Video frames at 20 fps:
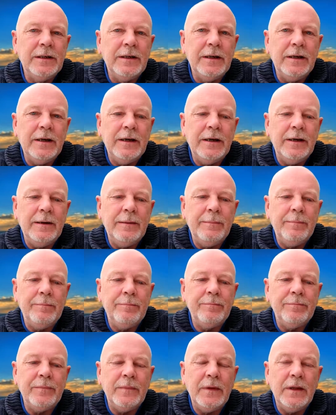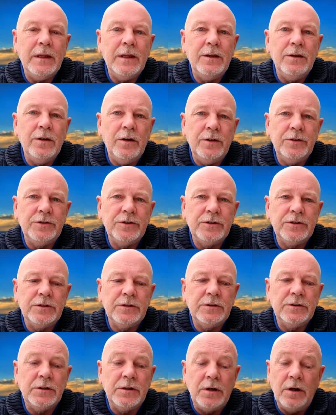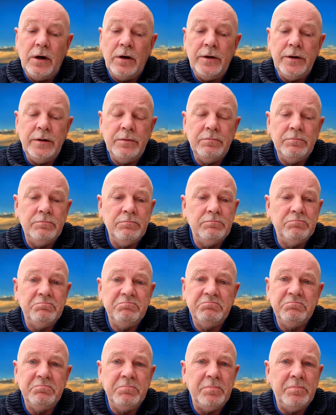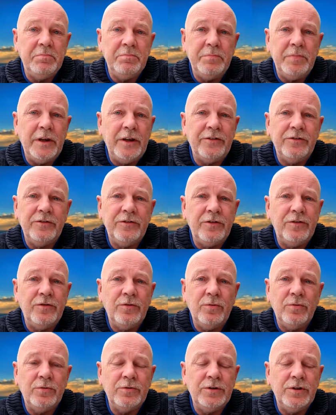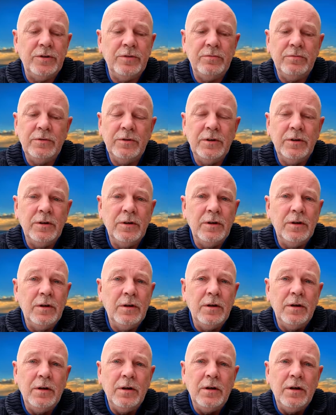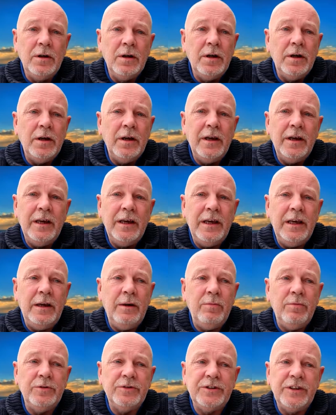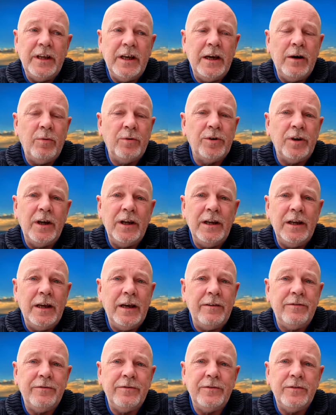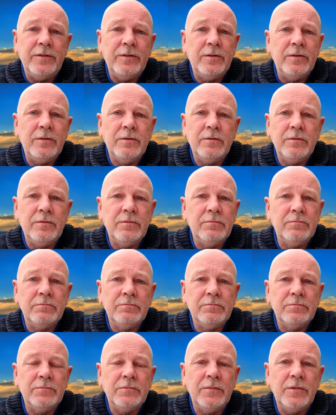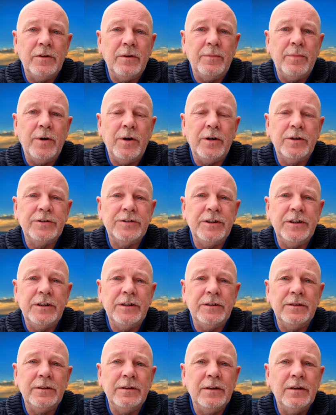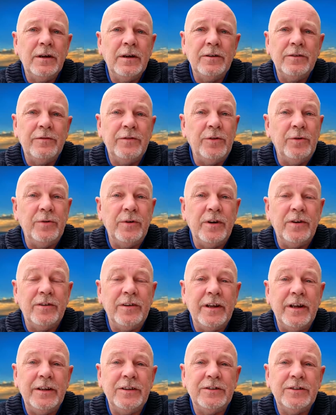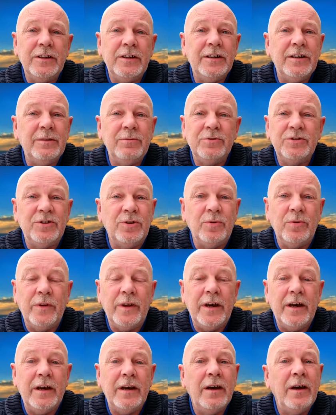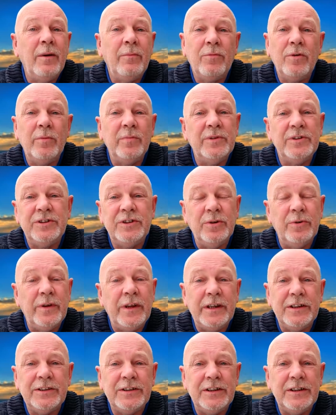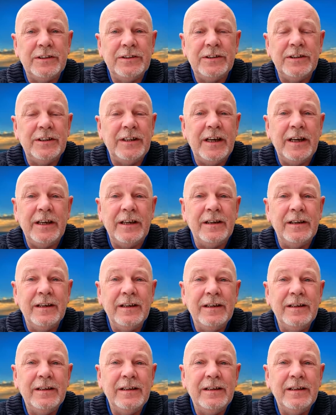Nice guy, pleasant to talk to. He was there when I left the bar scene a few years later. He was still there, probably still there to today.